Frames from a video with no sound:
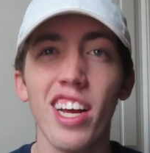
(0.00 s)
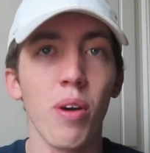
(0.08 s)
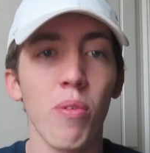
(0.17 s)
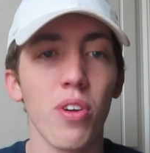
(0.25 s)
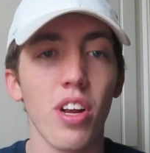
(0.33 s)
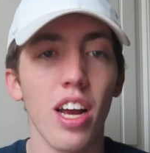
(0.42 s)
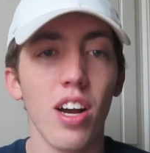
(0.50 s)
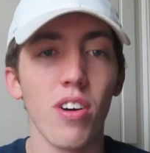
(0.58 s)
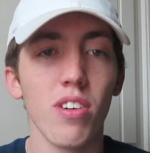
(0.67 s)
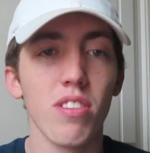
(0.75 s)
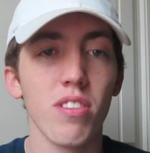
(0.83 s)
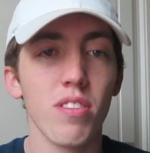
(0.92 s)
I wonder
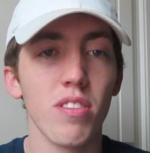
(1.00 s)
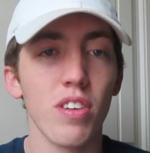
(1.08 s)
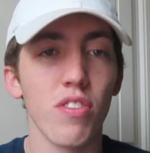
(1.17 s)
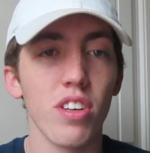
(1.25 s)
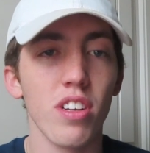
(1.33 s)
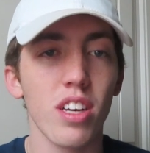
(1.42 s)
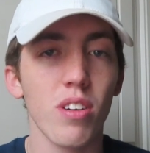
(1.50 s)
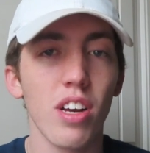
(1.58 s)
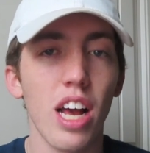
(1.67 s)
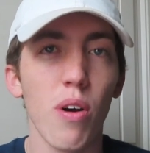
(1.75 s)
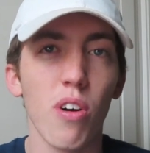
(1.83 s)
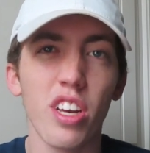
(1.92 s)
how different, like
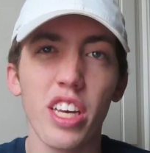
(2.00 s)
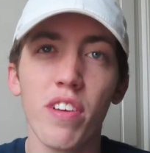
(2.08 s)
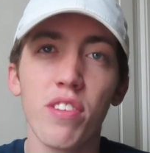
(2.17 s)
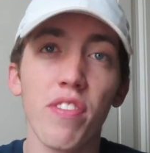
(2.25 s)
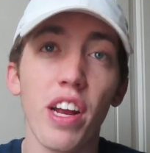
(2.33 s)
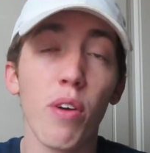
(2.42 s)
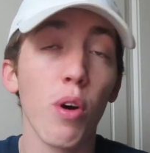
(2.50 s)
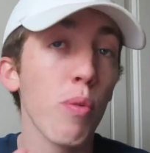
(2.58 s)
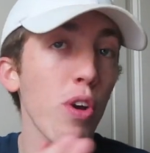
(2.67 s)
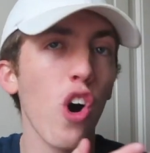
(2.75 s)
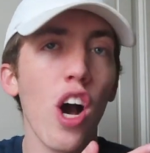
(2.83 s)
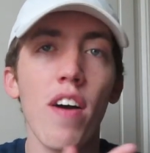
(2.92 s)
how our gifts vary. What if
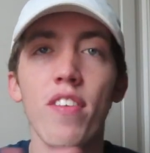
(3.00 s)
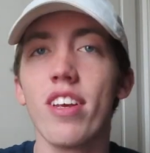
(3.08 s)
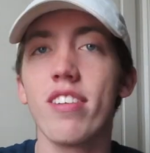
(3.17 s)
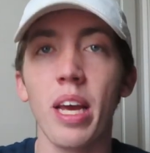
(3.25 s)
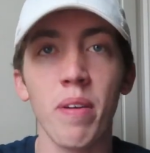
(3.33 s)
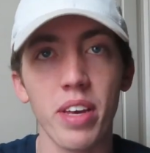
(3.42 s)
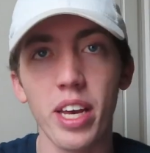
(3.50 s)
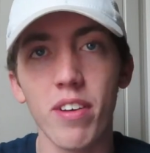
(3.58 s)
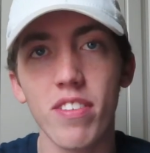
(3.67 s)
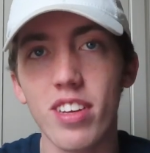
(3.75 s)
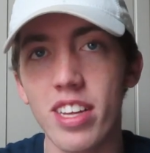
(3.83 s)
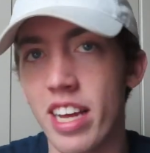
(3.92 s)
we all have the same
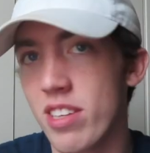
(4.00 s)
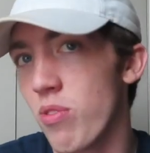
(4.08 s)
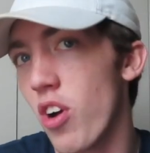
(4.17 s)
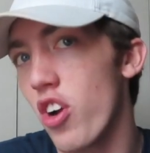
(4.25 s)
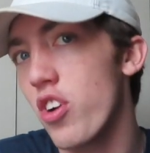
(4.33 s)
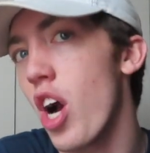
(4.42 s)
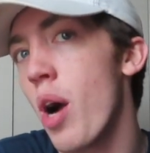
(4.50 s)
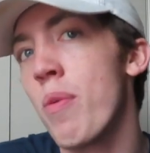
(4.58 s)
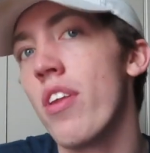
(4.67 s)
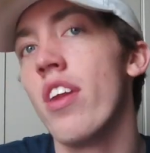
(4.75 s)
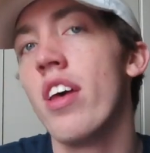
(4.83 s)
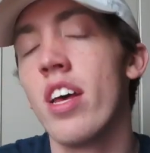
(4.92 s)
gift and that's our
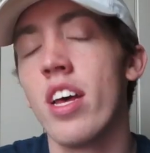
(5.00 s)
common